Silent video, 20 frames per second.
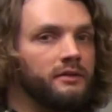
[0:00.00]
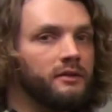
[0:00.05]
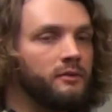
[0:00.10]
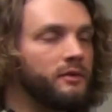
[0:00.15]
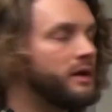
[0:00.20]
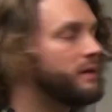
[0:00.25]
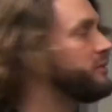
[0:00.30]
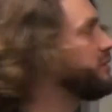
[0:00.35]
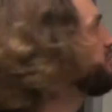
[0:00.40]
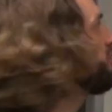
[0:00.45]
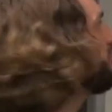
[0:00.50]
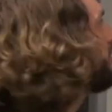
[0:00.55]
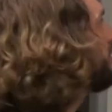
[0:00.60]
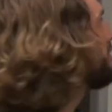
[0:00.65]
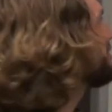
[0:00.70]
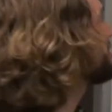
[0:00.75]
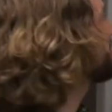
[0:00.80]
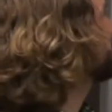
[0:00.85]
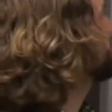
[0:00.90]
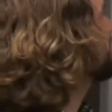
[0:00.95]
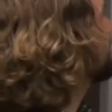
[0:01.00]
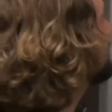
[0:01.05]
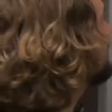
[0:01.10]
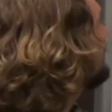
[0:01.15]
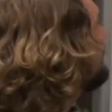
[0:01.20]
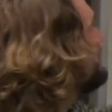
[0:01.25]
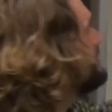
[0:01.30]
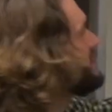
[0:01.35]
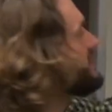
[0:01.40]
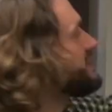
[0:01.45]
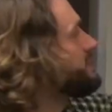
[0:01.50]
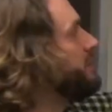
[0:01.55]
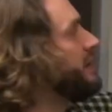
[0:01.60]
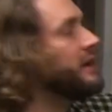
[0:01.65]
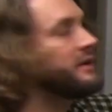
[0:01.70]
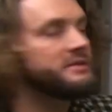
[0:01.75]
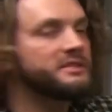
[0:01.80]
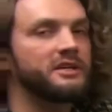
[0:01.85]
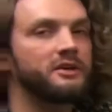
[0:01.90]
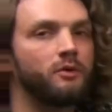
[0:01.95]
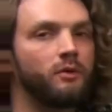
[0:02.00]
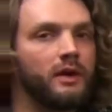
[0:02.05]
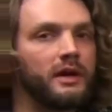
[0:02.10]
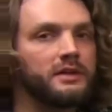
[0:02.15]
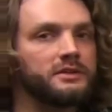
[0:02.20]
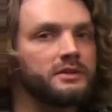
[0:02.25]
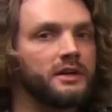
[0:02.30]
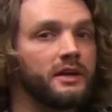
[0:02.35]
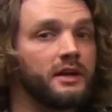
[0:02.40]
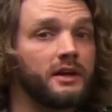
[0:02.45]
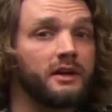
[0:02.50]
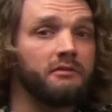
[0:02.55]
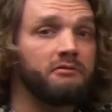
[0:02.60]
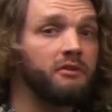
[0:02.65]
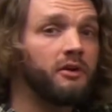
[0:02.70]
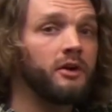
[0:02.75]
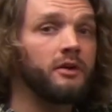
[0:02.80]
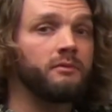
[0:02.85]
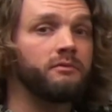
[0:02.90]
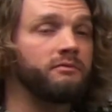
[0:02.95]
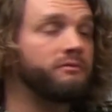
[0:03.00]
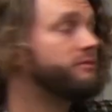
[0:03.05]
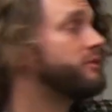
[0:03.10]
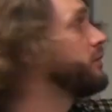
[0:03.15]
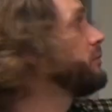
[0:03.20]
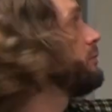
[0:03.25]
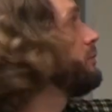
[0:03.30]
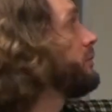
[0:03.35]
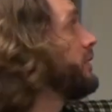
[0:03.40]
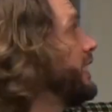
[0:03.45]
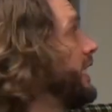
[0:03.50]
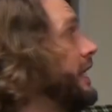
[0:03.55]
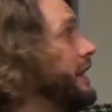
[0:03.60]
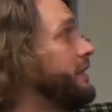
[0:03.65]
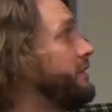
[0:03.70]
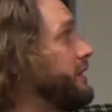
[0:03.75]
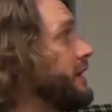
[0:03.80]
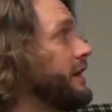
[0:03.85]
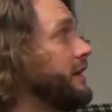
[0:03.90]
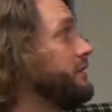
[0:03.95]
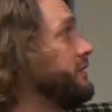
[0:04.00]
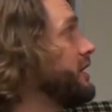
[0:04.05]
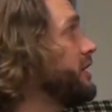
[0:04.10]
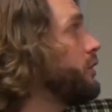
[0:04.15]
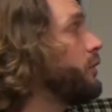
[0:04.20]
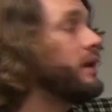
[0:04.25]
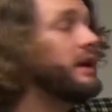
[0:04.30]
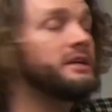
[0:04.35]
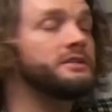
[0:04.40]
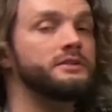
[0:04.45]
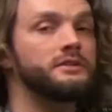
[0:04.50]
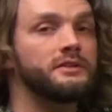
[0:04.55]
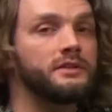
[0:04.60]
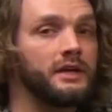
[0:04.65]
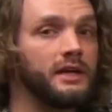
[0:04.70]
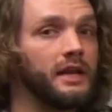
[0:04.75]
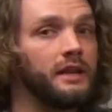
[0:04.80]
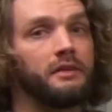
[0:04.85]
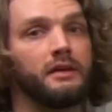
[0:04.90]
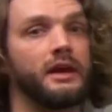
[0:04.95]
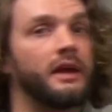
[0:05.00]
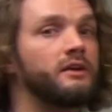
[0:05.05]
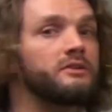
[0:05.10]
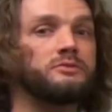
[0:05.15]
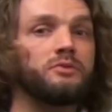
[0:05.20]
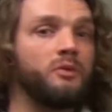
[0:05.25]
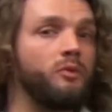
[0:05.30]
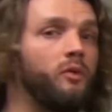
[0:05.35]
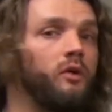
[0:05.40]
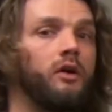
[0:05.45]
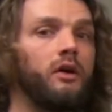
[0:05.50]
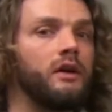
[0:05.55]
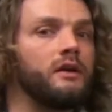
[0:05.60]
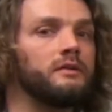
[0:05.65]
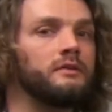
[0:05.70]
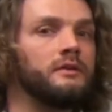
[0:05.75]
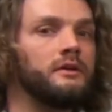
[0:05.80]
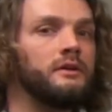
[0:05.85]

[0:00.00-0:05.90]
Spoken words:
The realm of moles, so we can use this balance equation and convert from anything in the equation to anything else we want.